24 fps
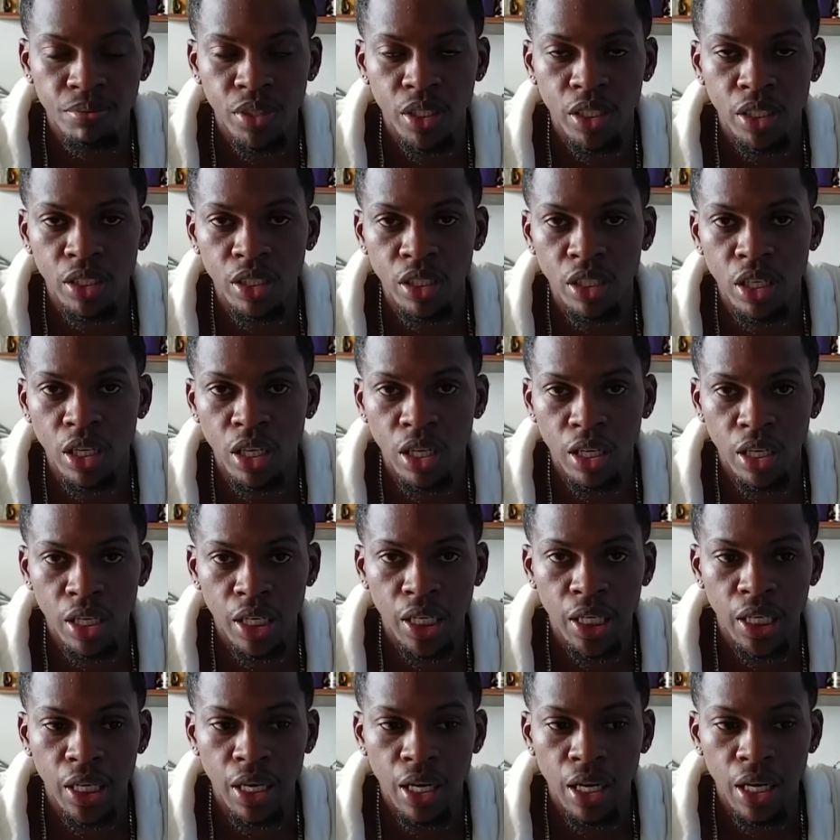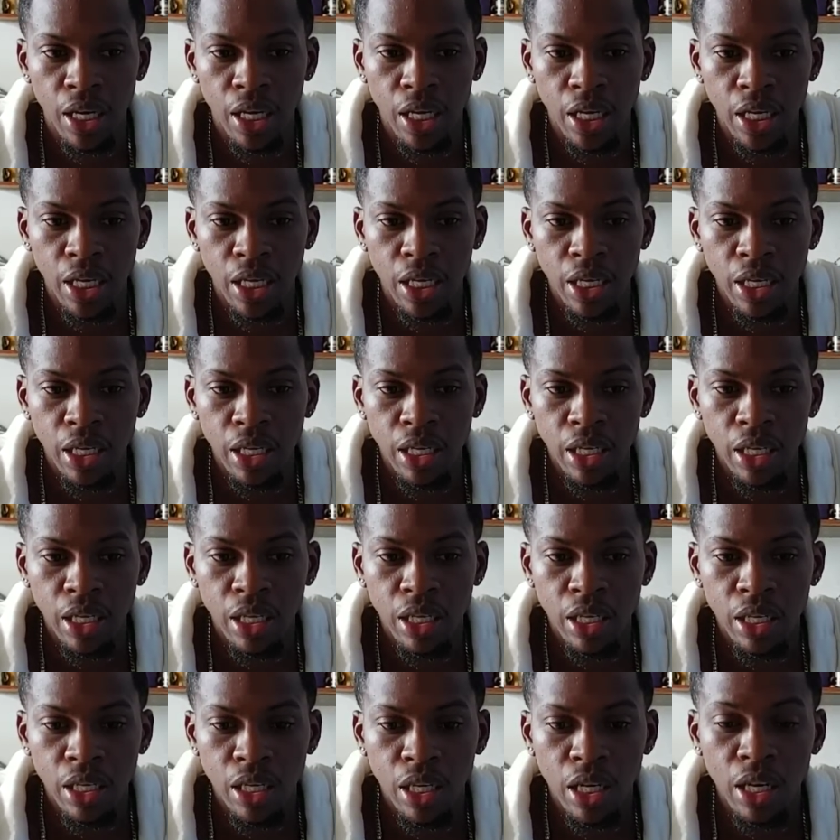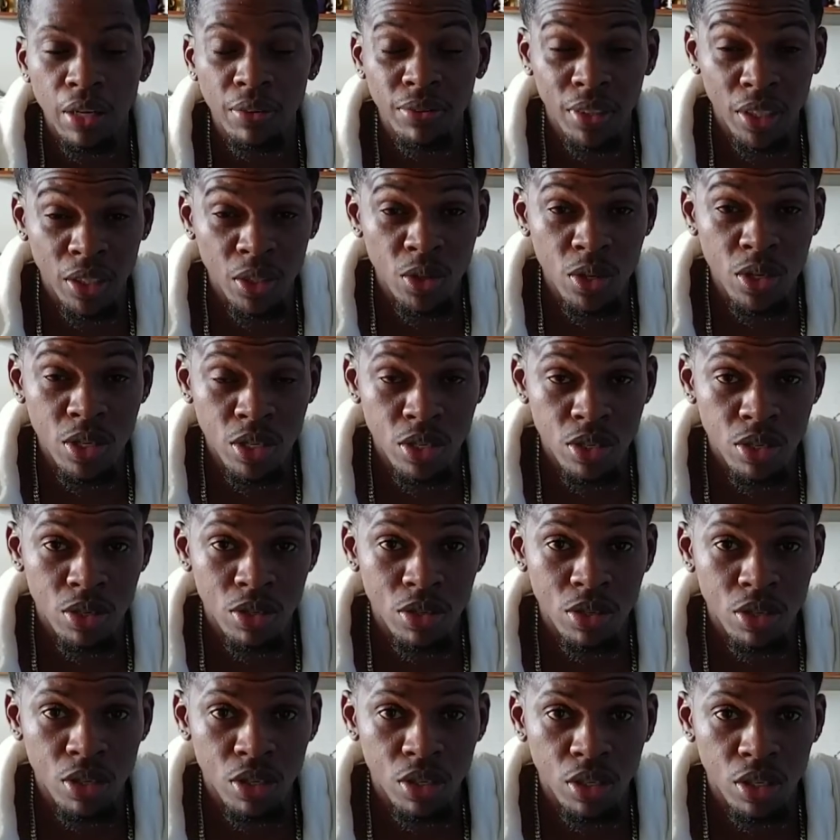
in the car. After doing so,